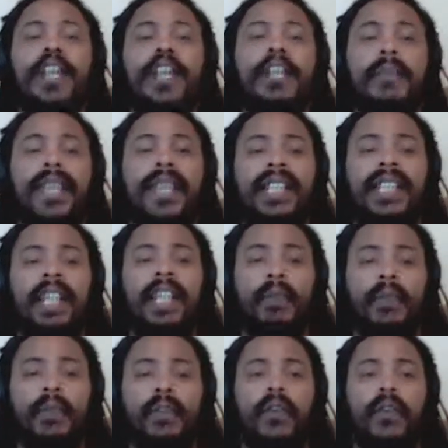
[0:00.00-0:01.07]
I try to
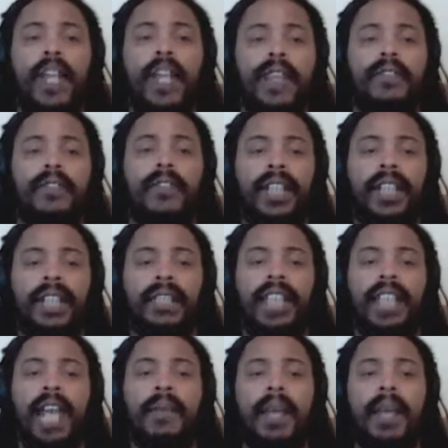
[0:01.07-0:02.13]
meditate before
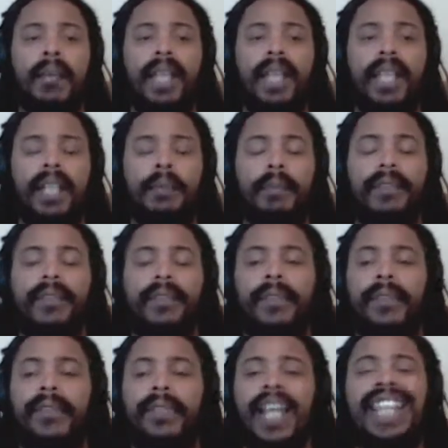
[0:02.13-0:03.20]
every time I make an
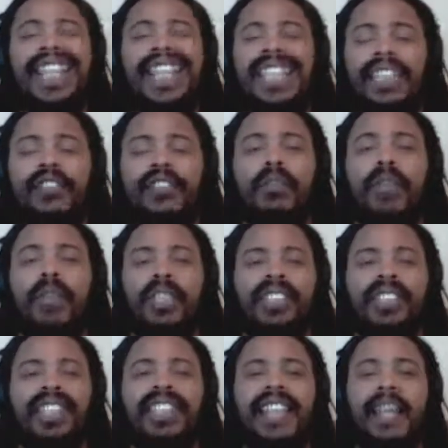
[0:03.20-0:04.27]
episode. I didn't so
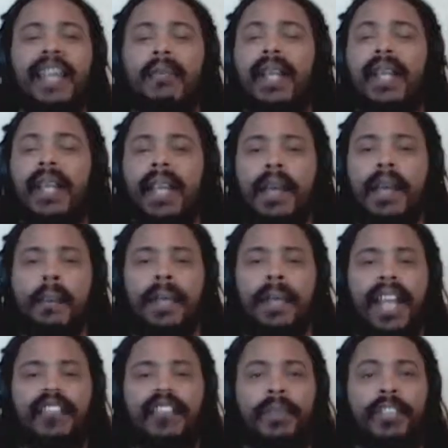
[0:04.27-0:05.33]
much this time,
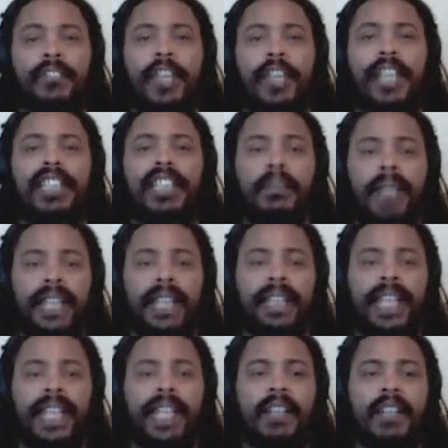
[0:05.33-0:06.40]
but I've been trying to
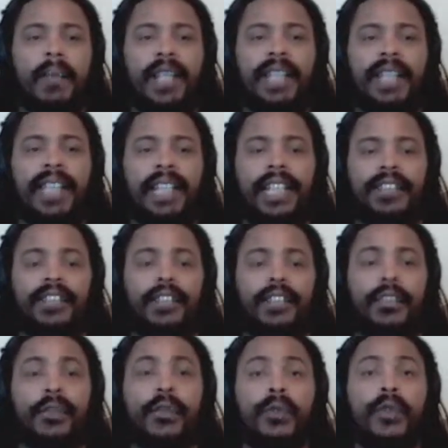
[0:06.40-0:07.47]
maintain a
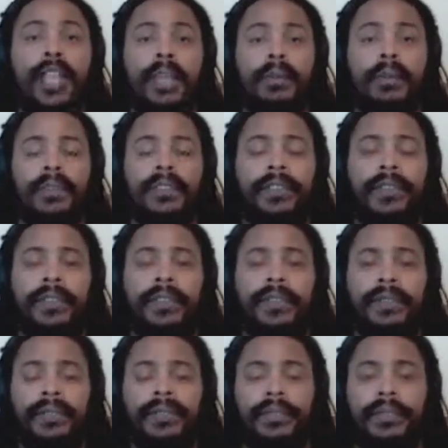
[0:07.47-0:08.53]
meditation through the
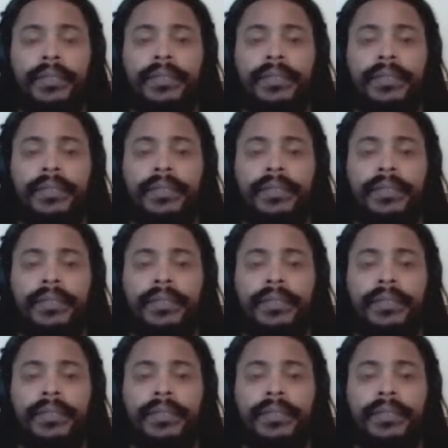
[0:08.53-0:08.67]
episode.